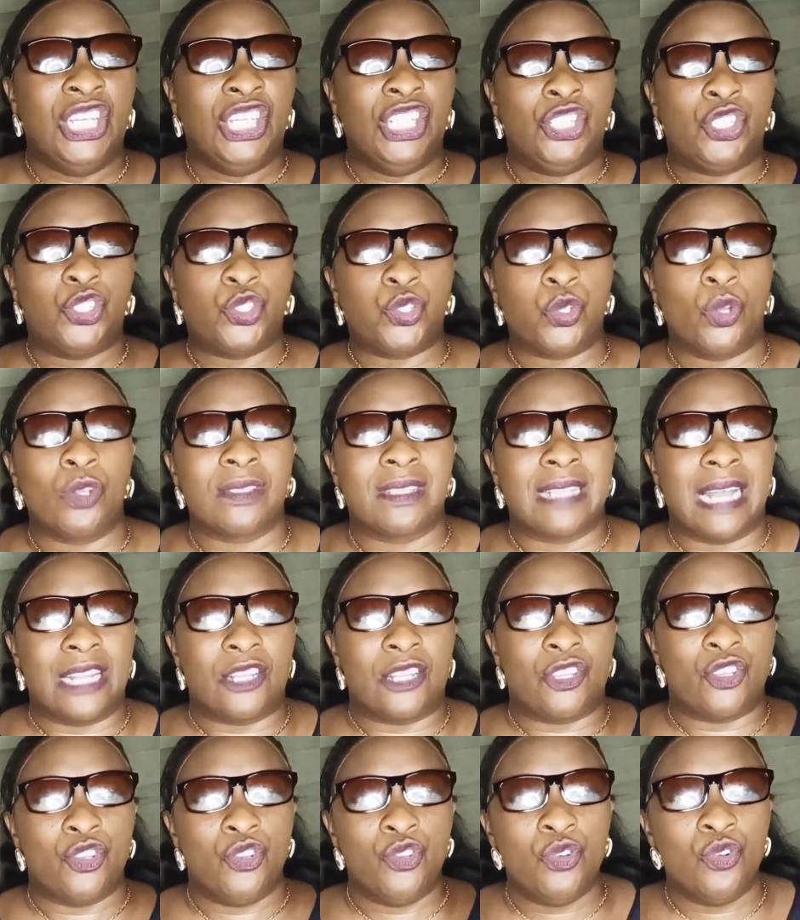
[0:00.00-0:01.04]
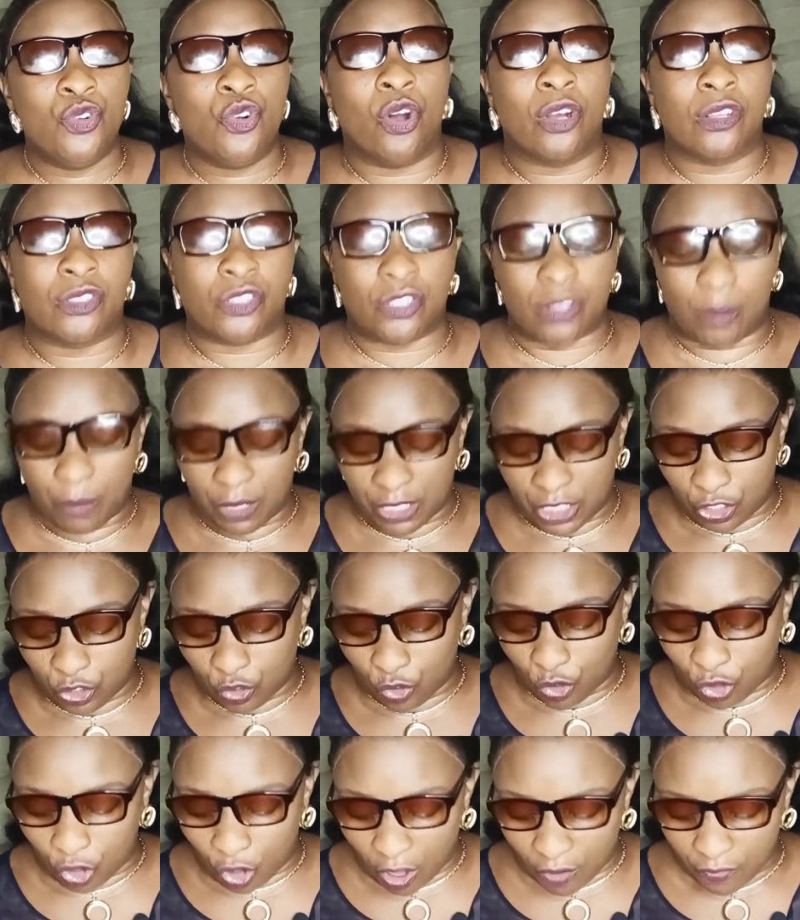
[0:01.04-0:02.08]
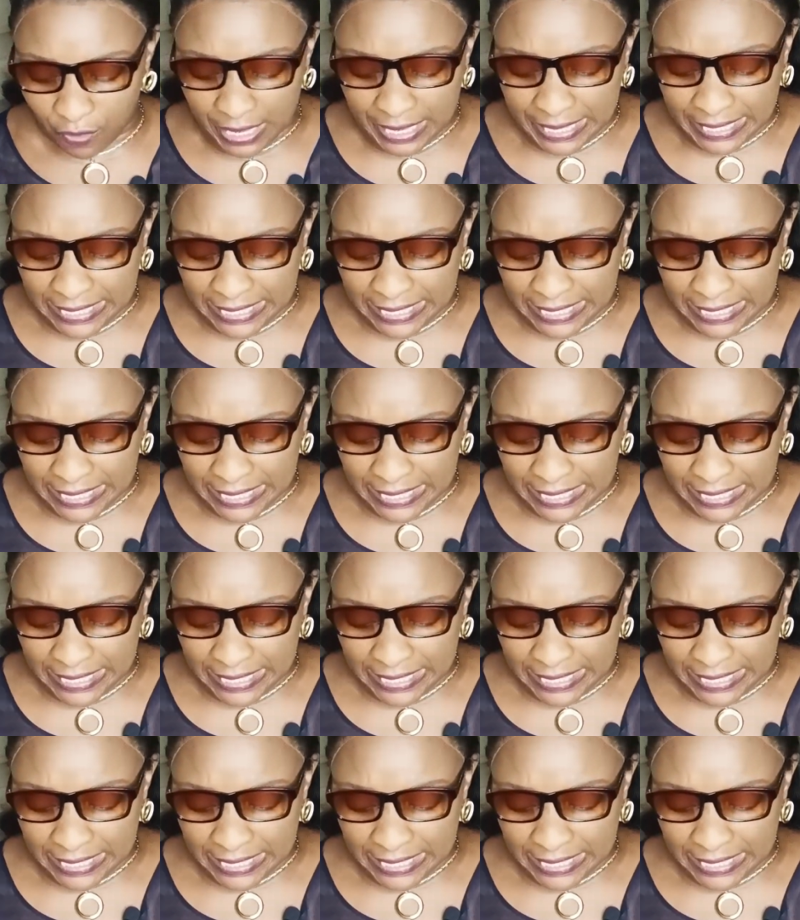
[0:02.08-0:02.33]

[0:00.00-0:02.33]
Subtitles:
it shows that you or somebody you love